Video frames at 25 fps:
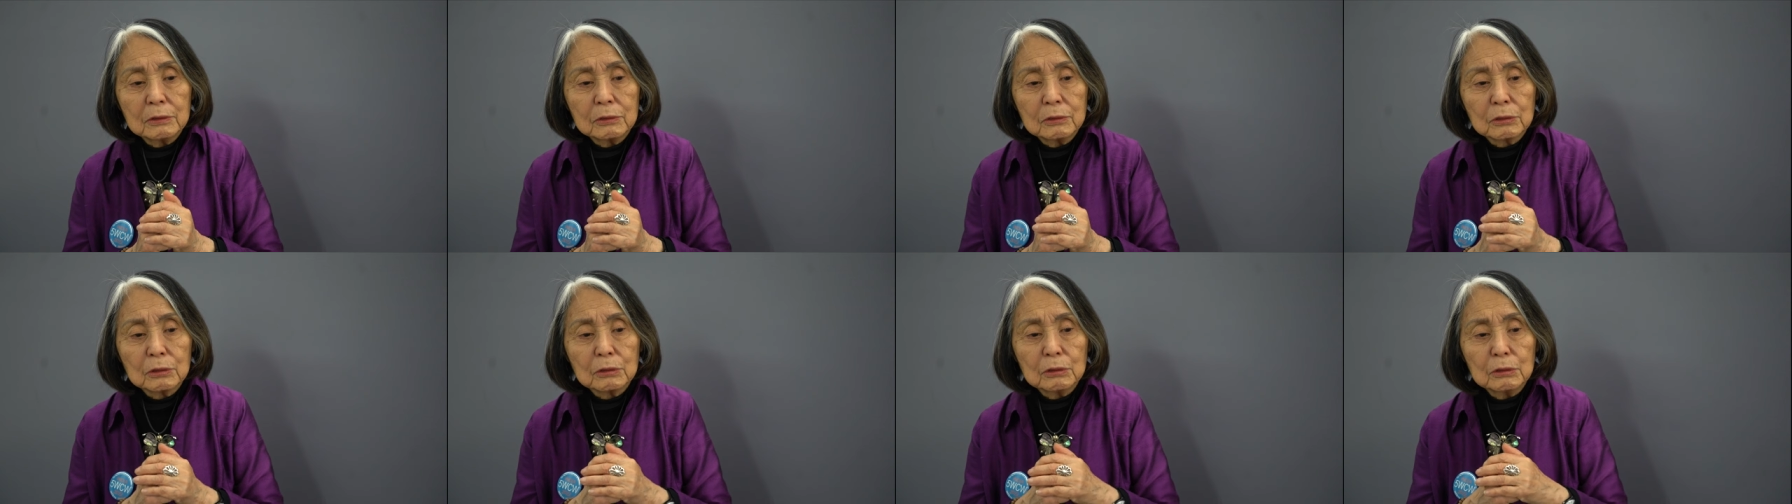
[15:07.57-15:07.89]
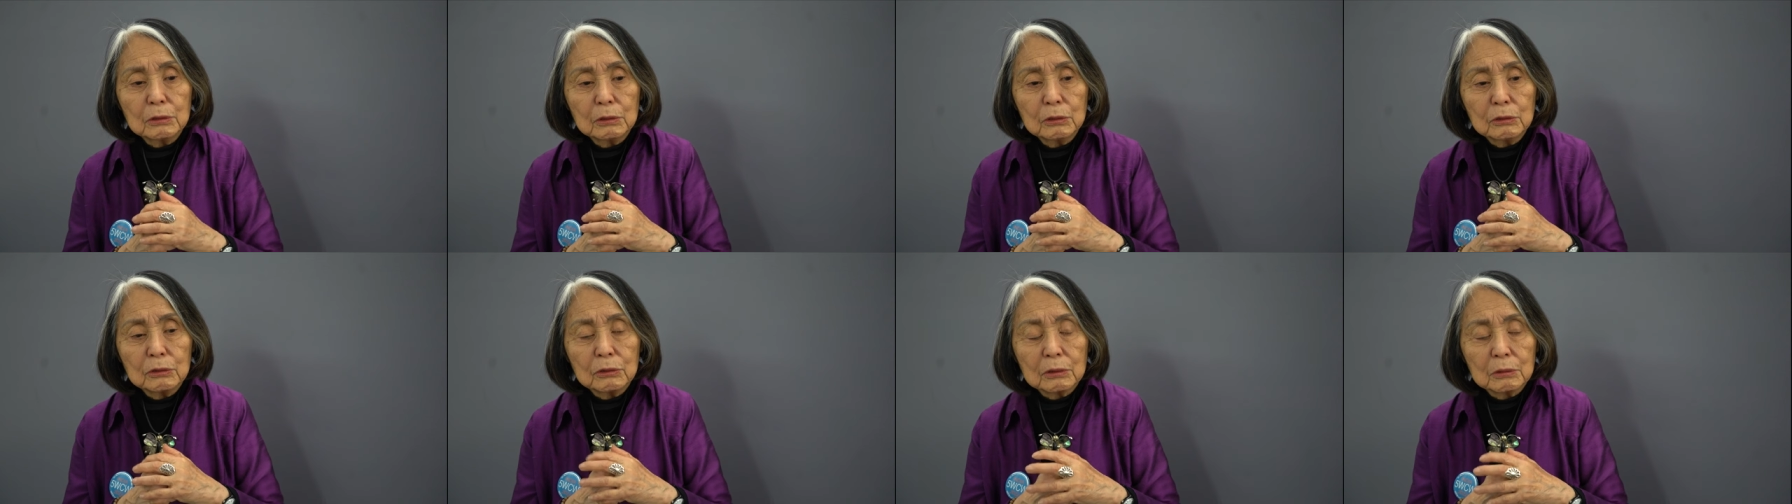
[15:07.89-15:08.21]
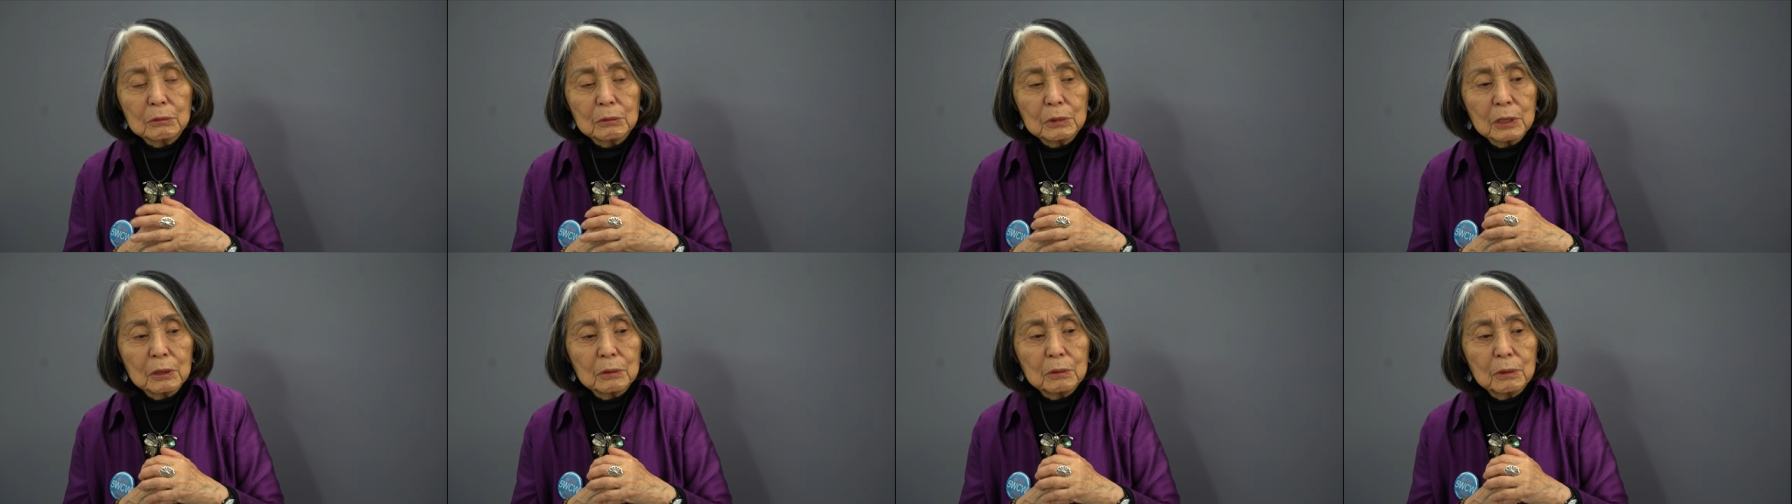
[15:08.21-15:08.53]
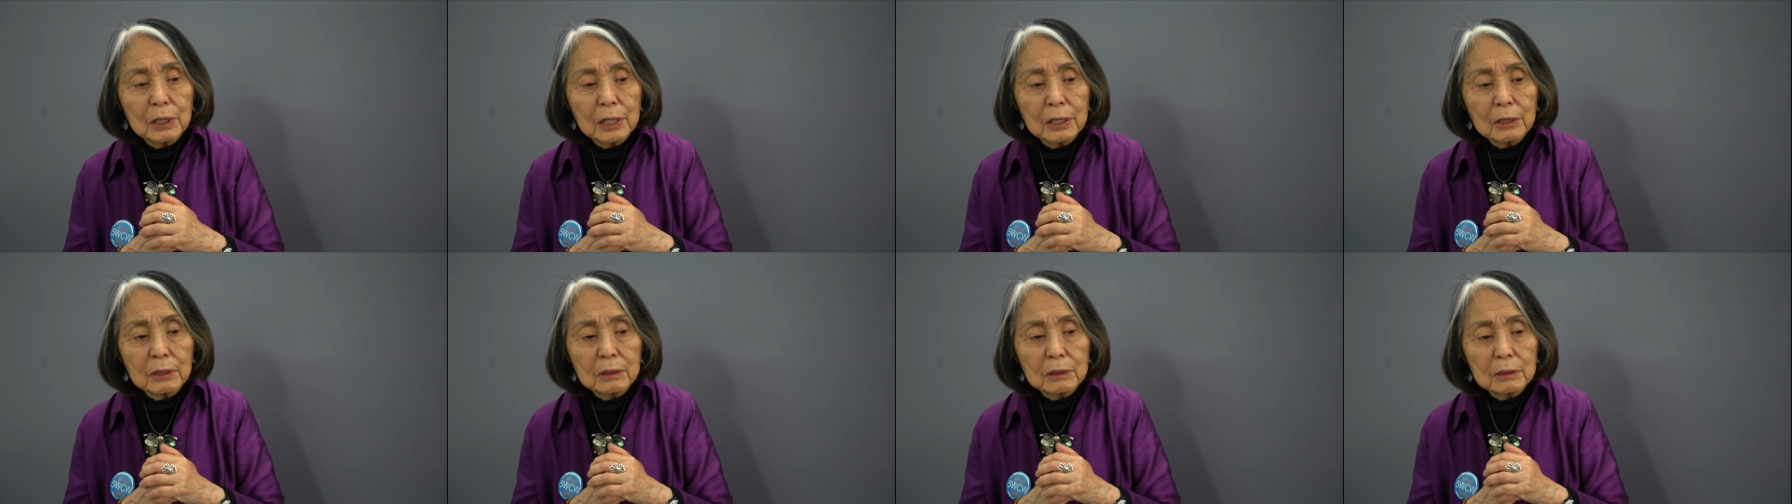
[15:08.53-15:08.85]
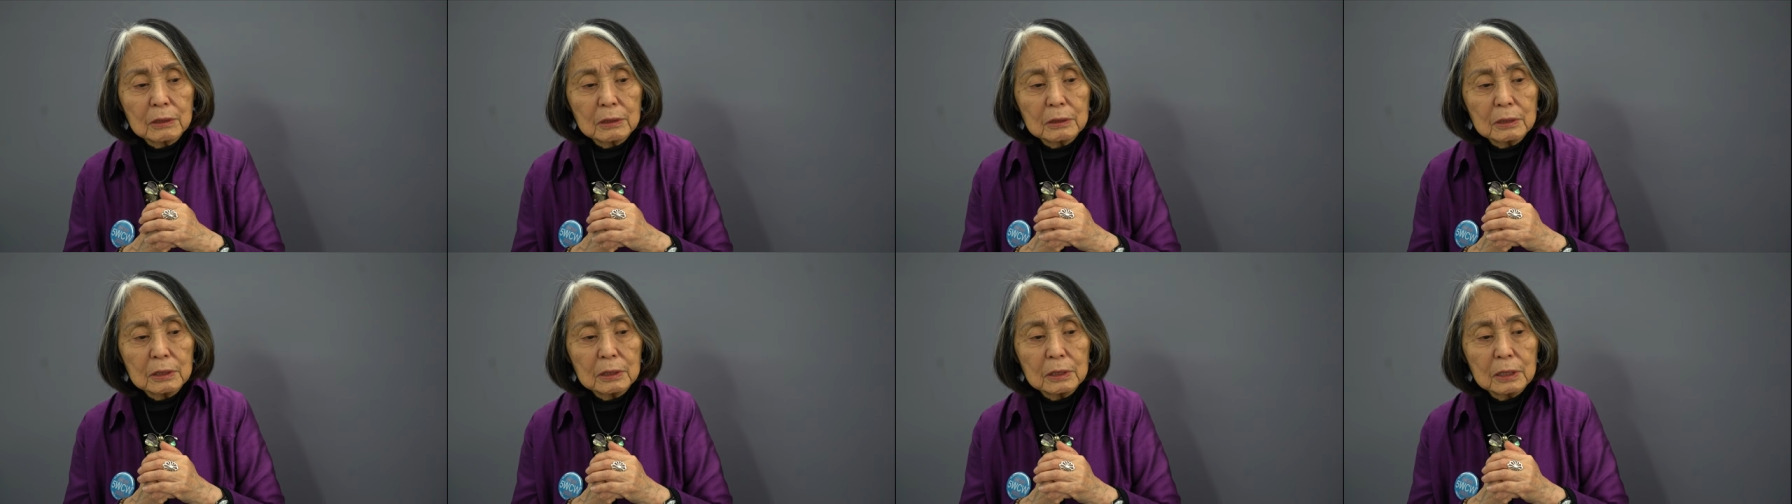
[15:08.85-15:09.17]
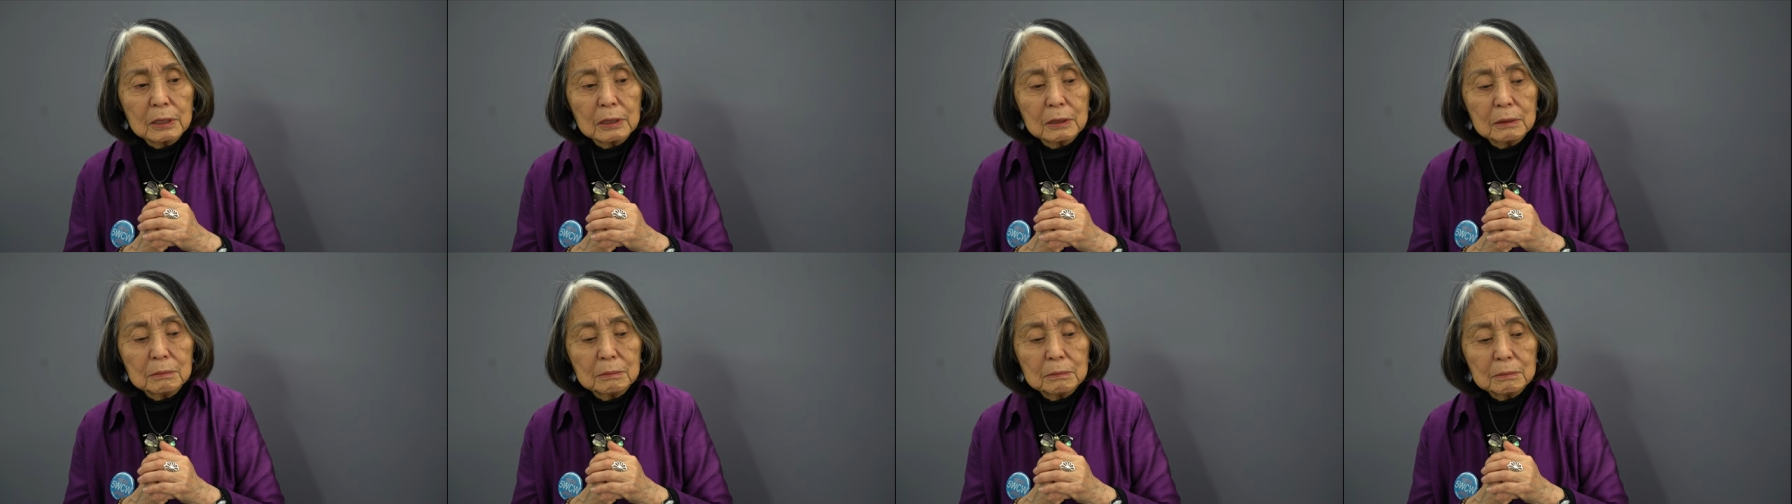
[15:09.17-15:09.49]
schools that require
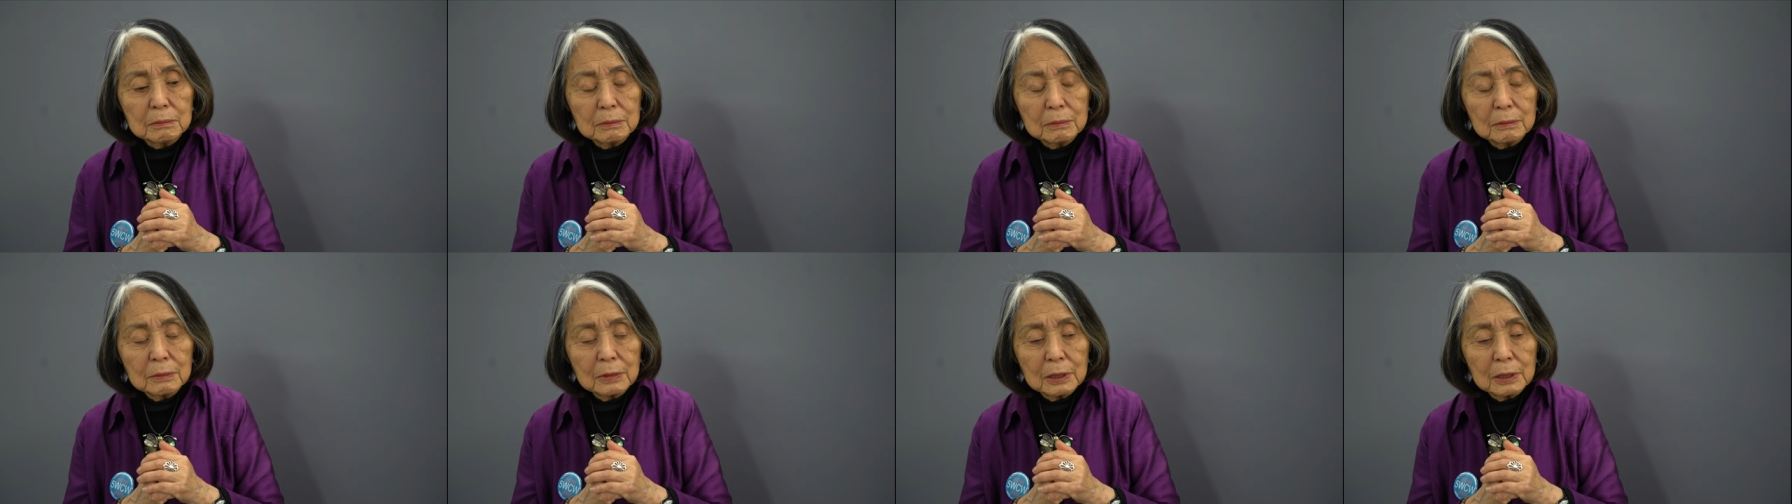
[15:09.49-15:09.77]
um,